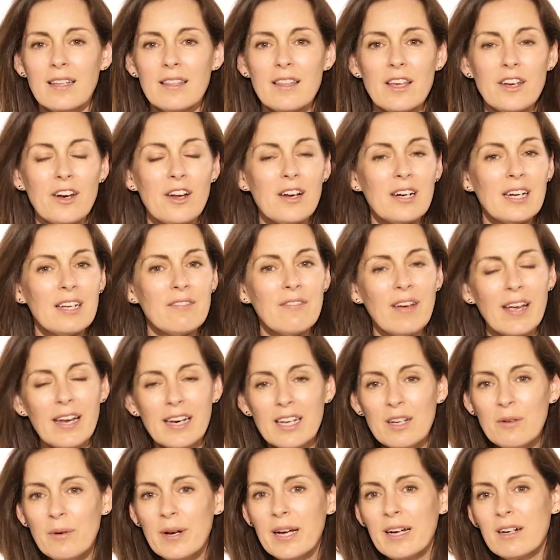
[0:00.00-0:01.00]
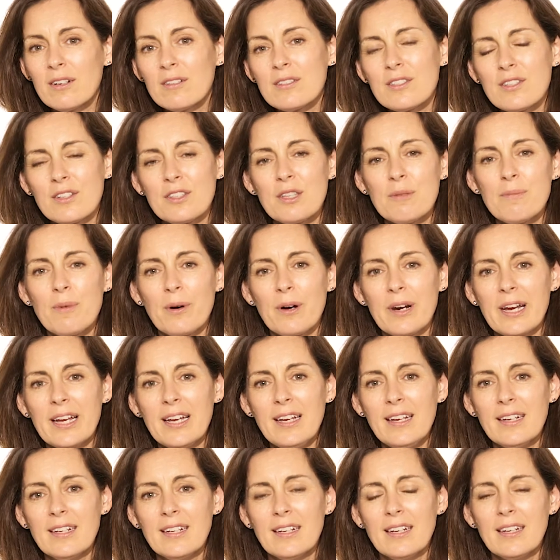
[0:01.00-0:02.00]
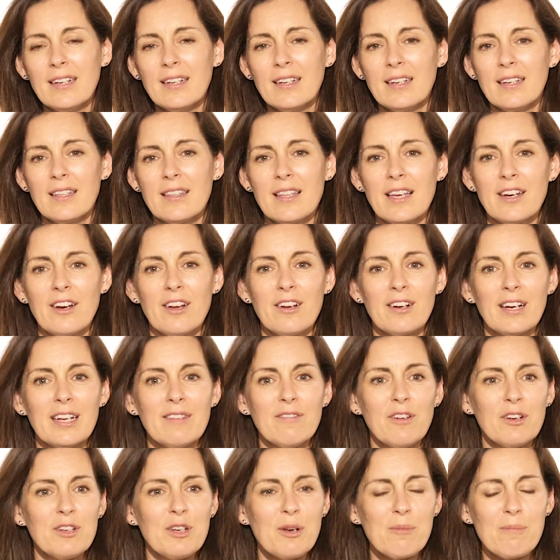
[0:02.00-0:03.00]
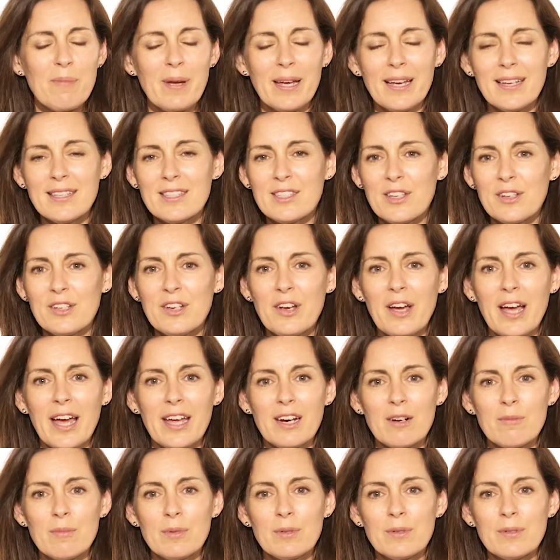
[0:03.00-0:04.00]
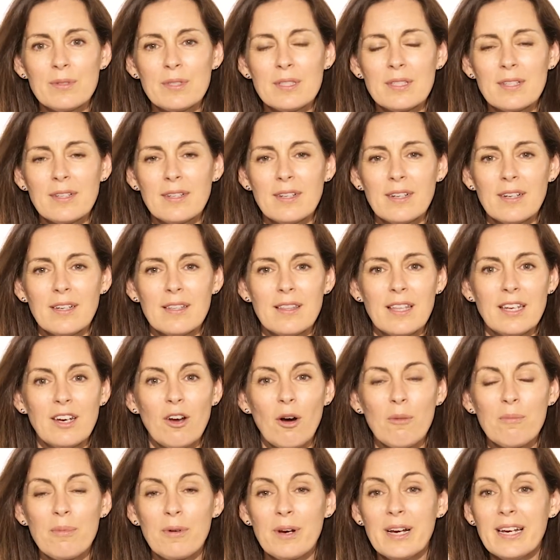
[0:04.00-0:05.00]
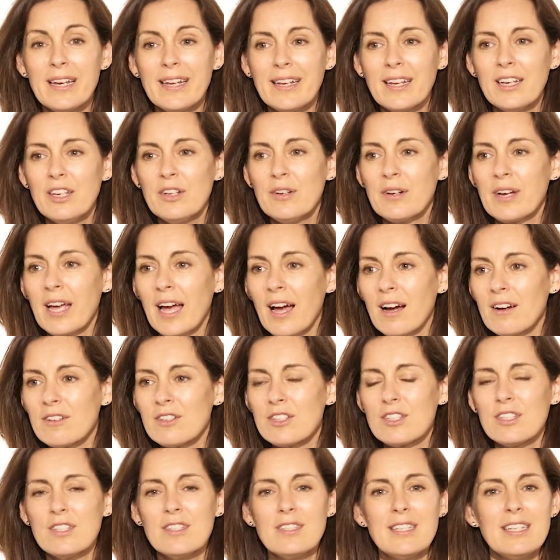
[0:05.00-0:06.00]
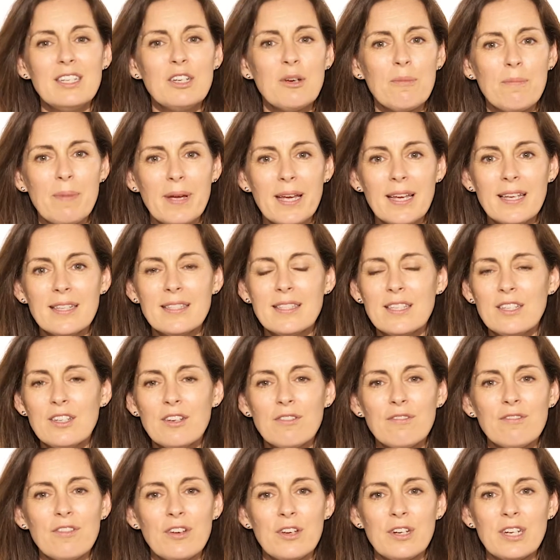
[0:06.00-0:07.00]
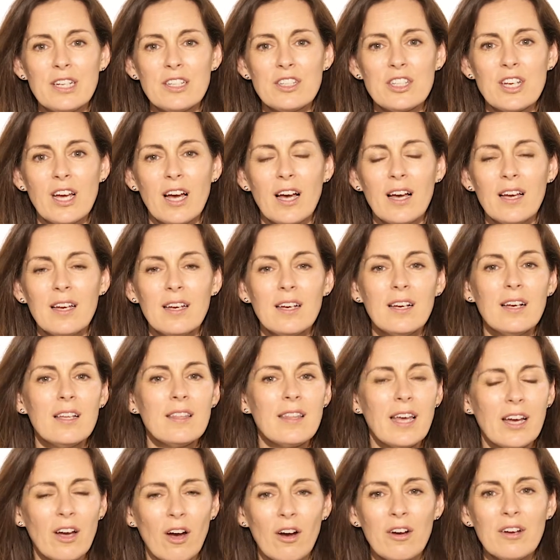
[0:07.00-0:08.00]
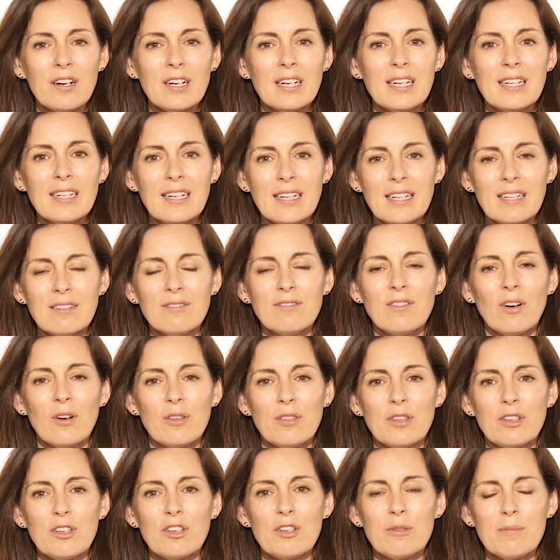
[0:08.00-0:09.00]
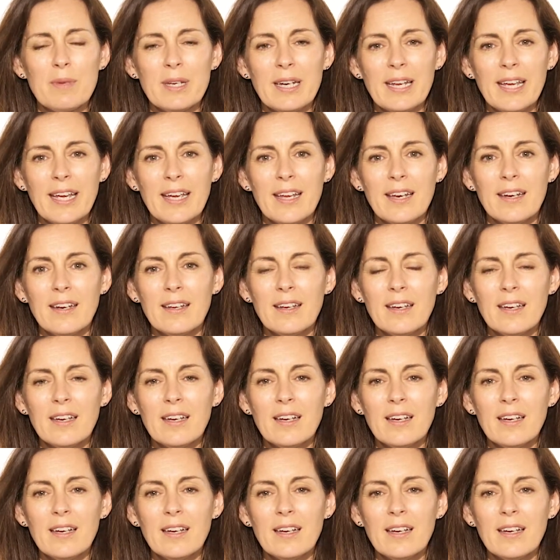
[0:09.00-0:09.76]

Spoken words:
They don't live anywhere else on the body. They don't live on your pets, on your animals. They're not breeding in your couches, in your beds, in your furniture. They only live on the human head.